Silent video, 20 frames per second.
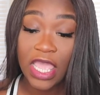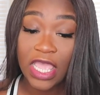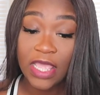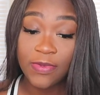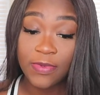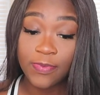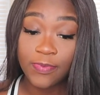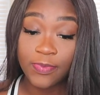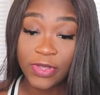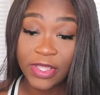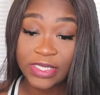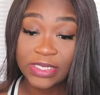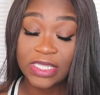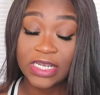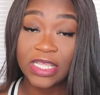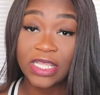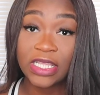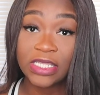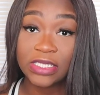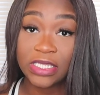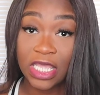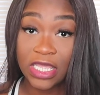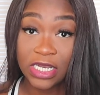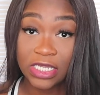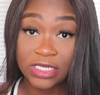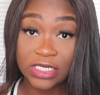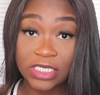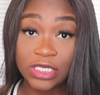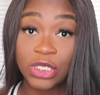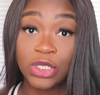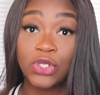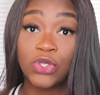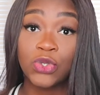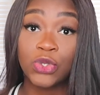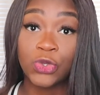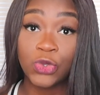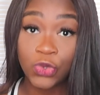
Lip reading: and plus an additional